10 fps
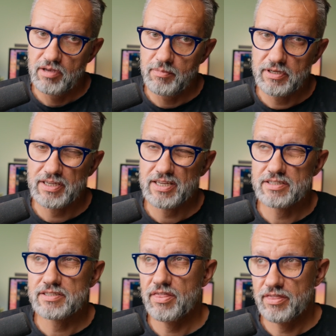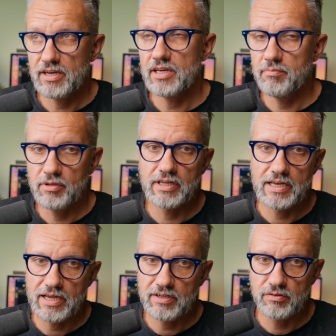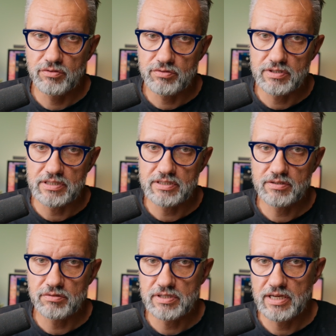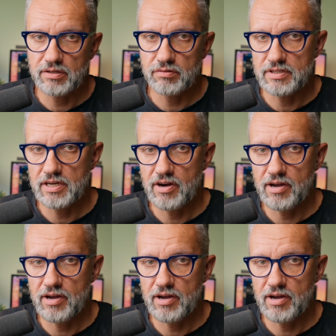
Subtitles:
Meta has 3 billion active users to send to their